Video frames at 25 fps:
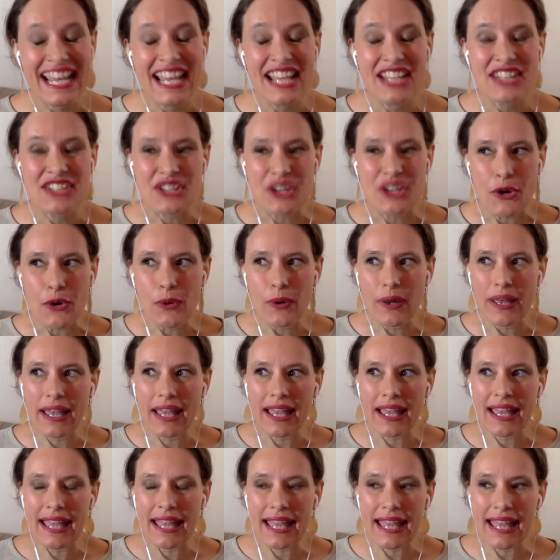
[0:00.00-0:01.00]
So
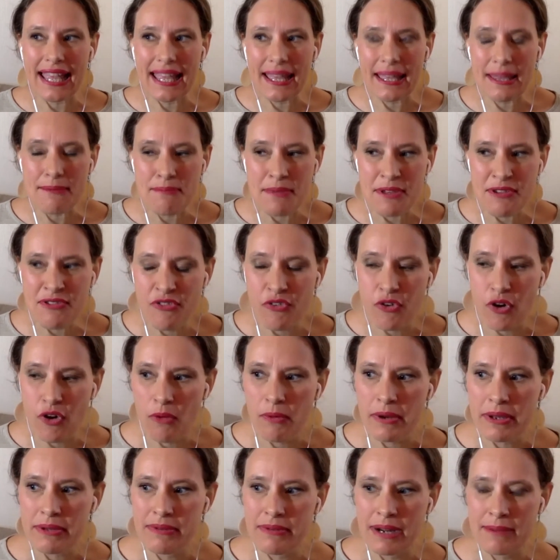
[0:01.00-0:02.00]
Before
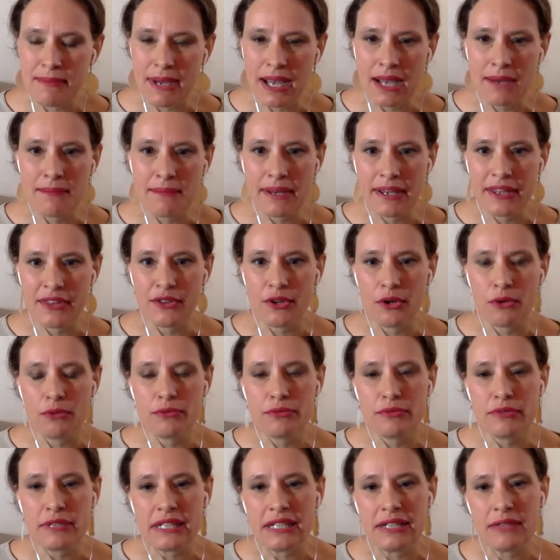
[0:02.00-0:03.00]
we wrap up, I though
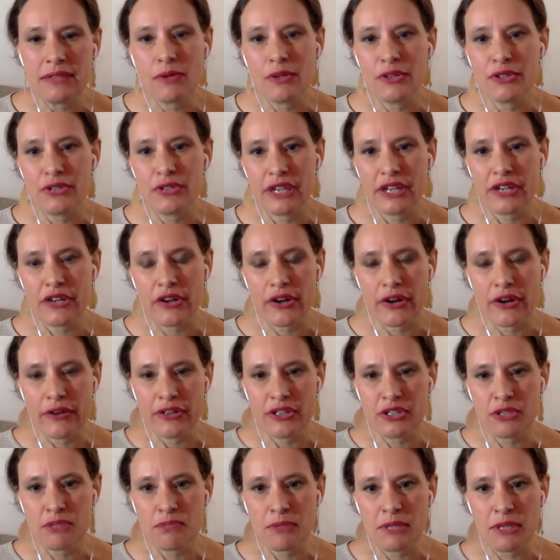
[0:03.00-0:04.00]
really want to
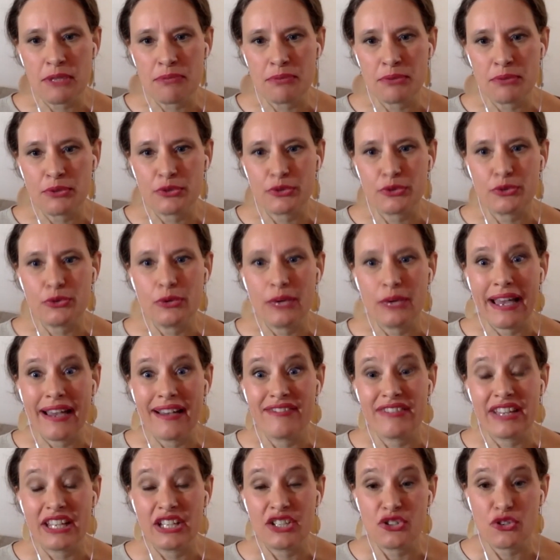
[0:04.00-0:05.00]
encourage people who
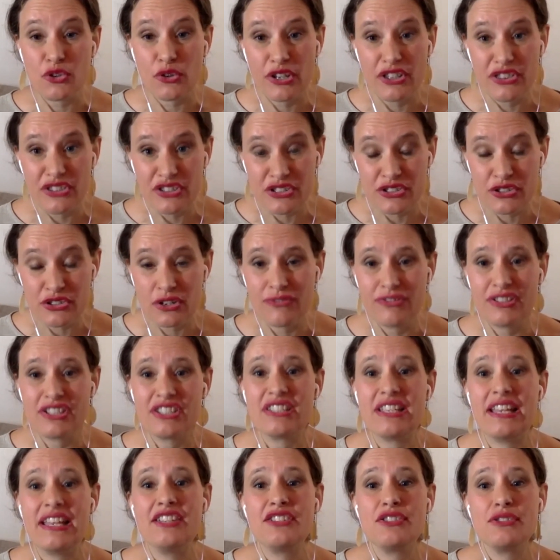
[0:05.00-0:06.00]
have enjoyed this
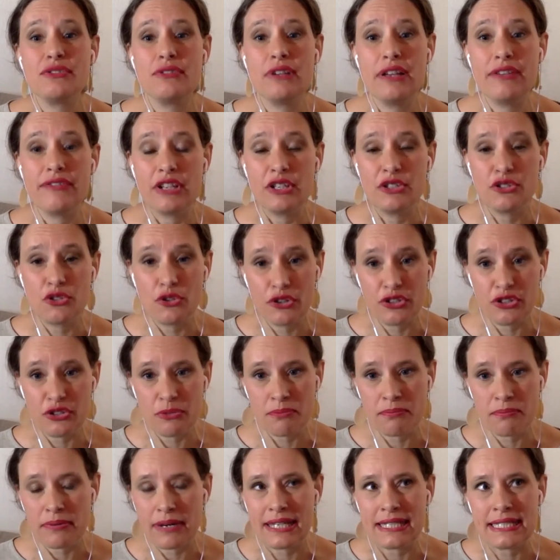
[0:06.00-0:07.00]
conversation, who have enjoyed your
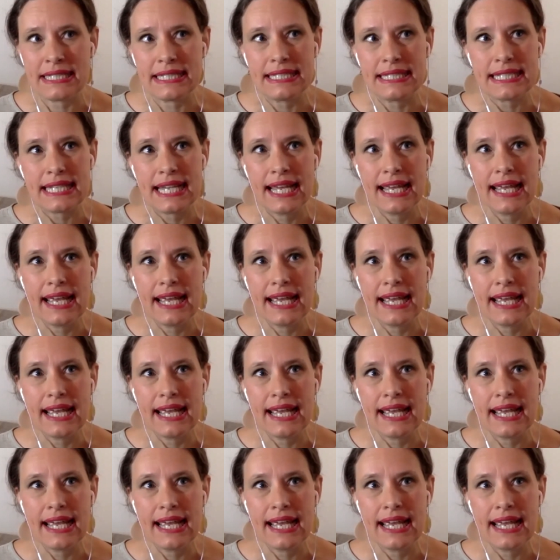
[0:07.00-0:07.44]
presence,